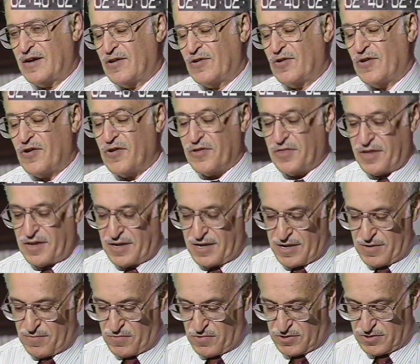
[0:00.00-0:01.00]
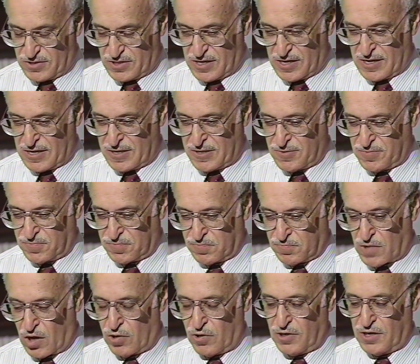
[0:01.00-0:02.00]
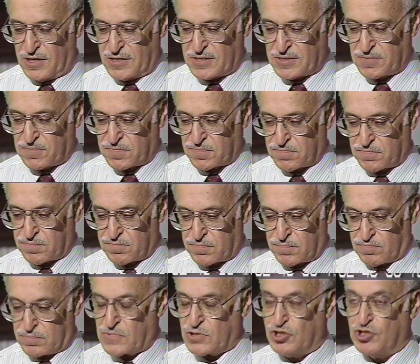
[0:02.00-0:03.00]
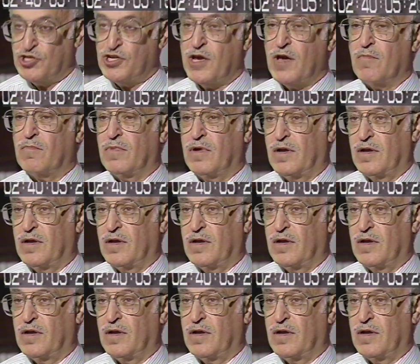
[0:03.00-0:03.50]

The name was Honest Jim.